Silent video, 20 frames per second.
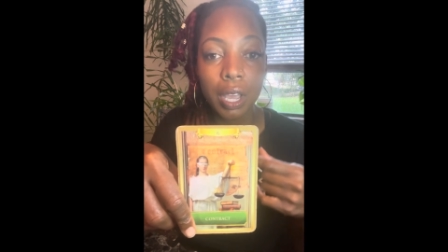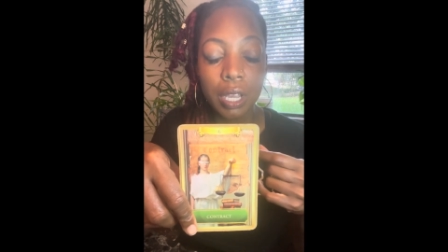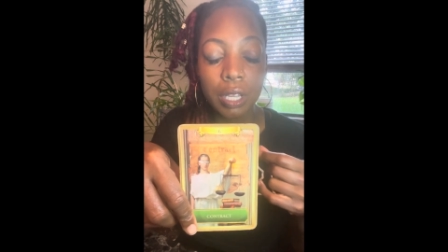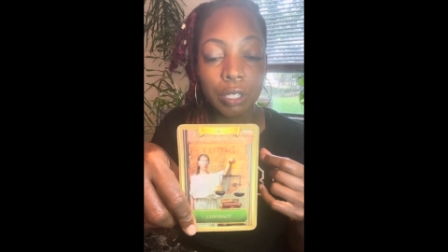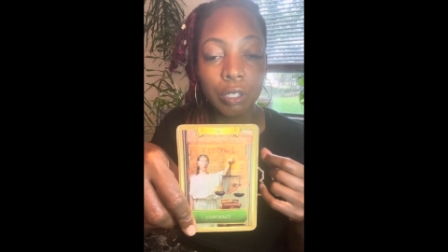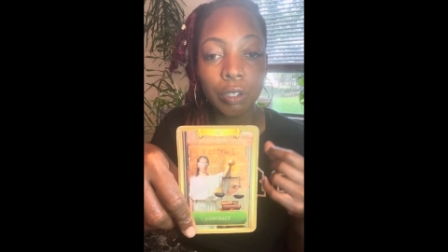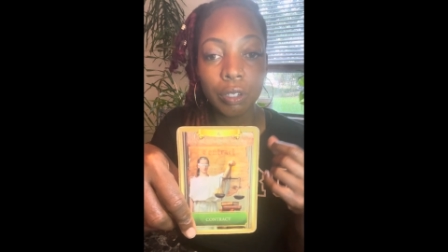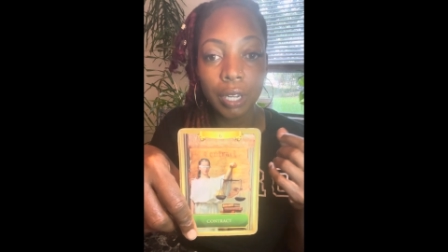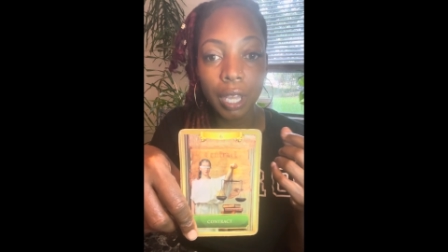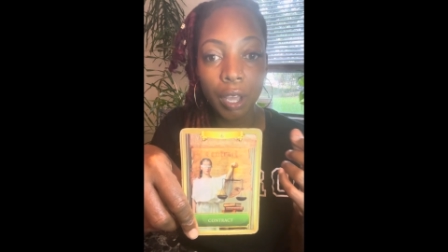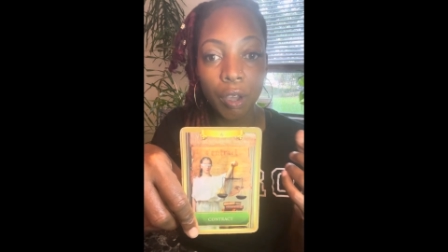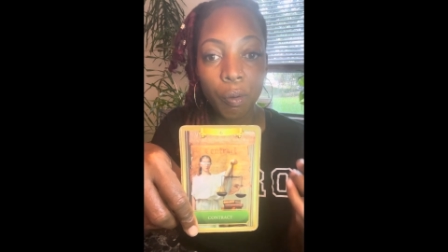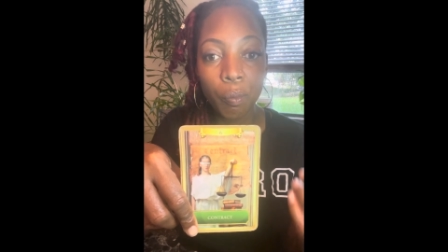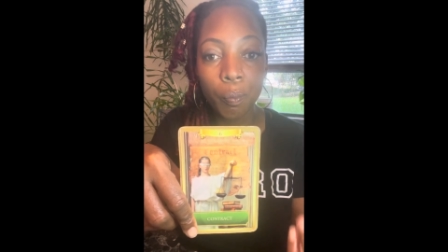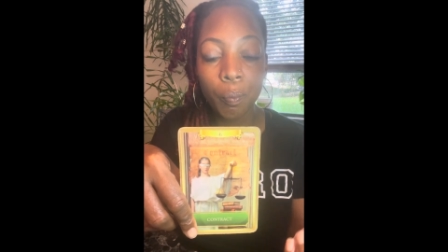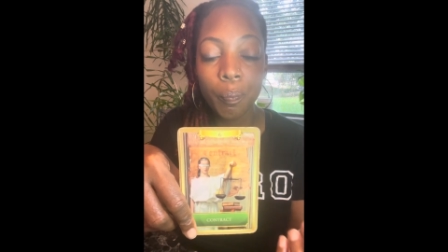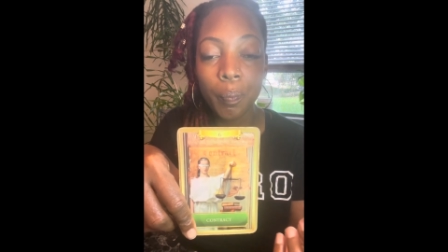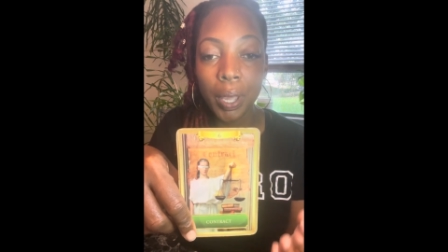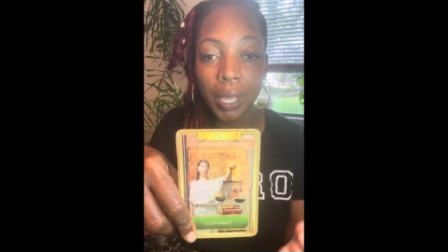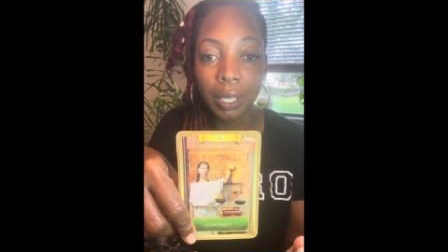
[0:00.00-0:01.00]
You're now
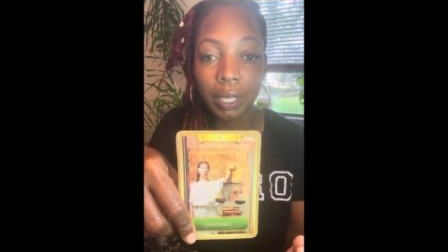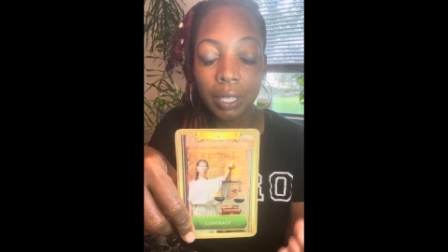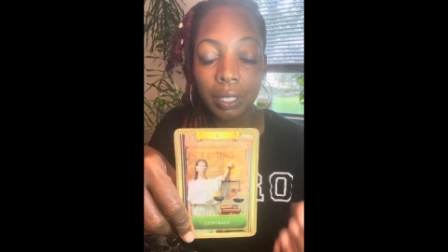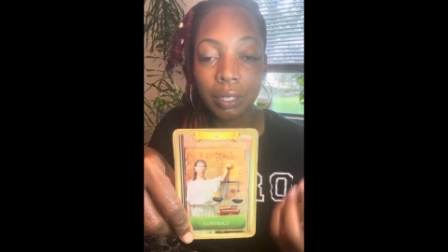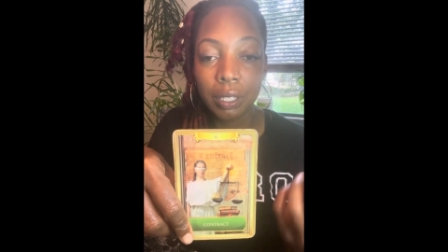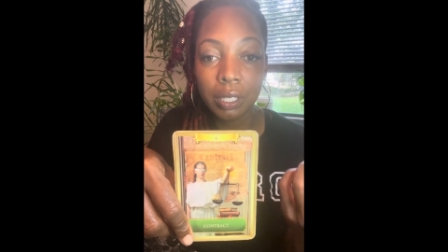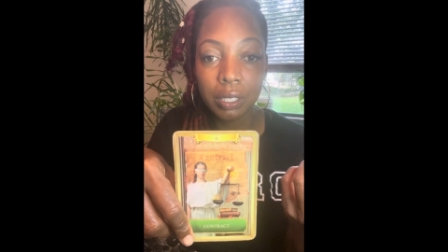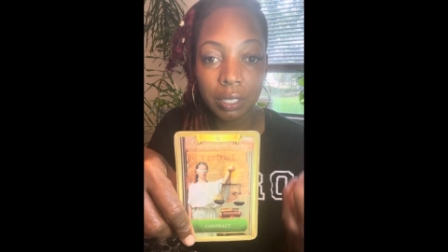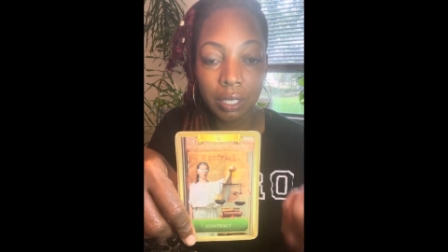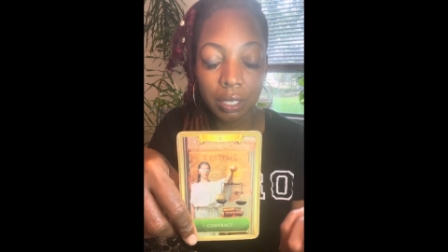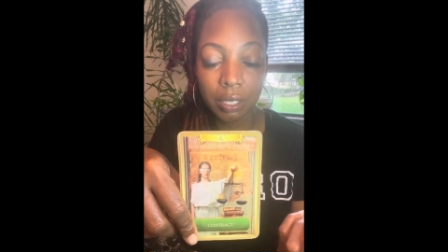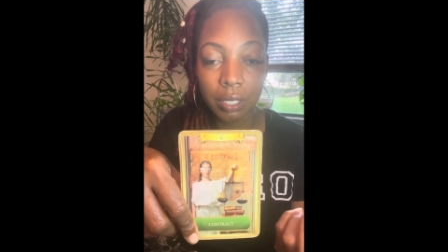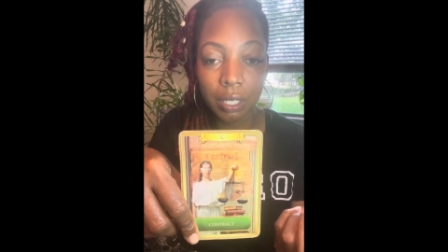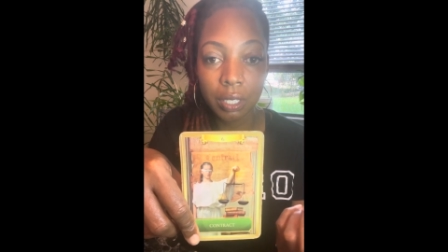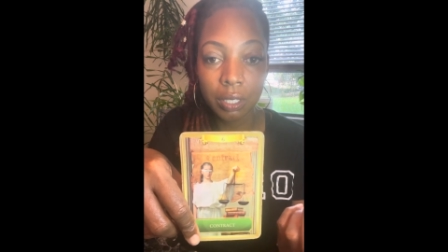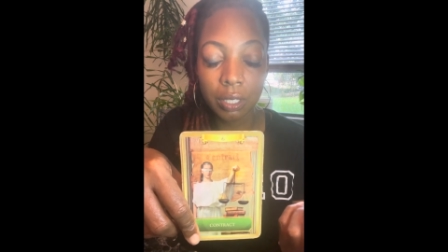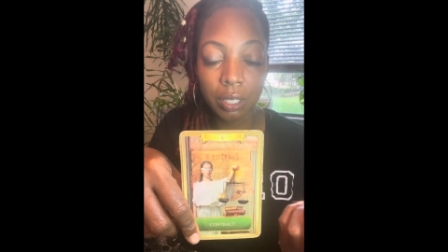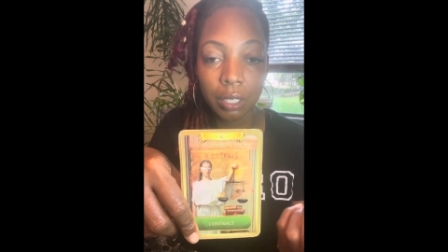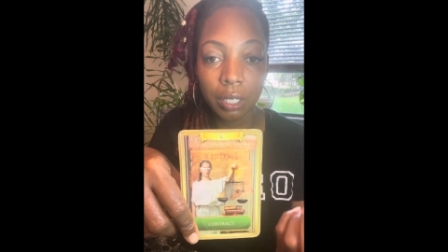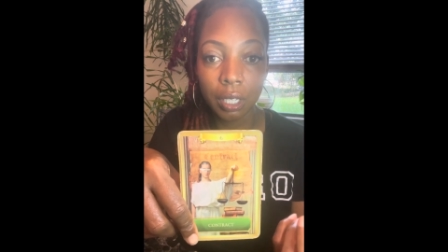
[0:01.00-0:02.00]
making this
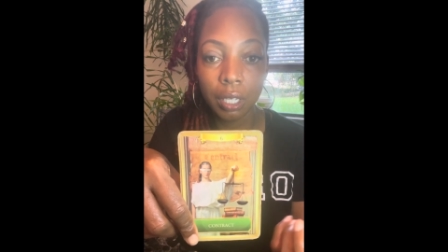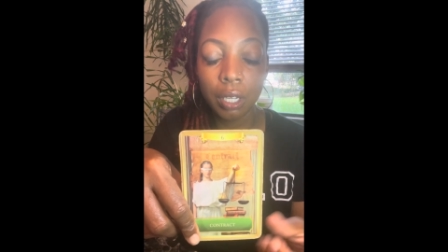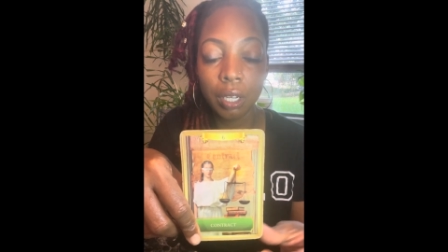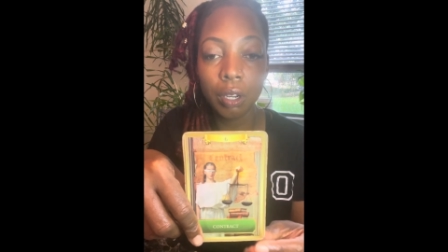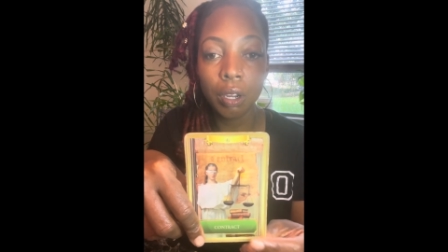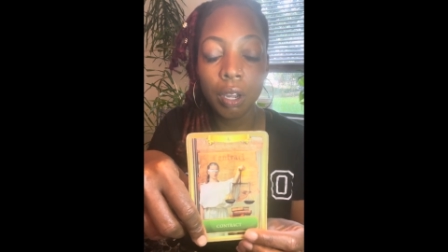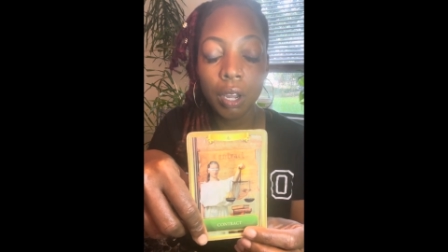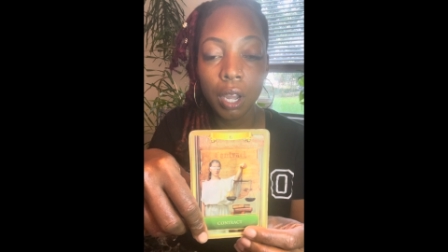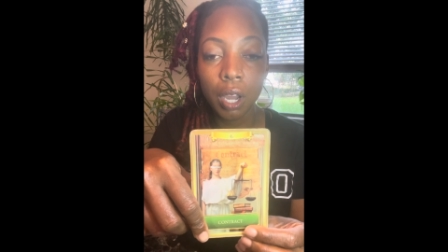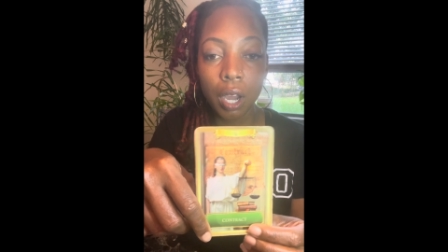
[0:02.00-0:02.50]
decision here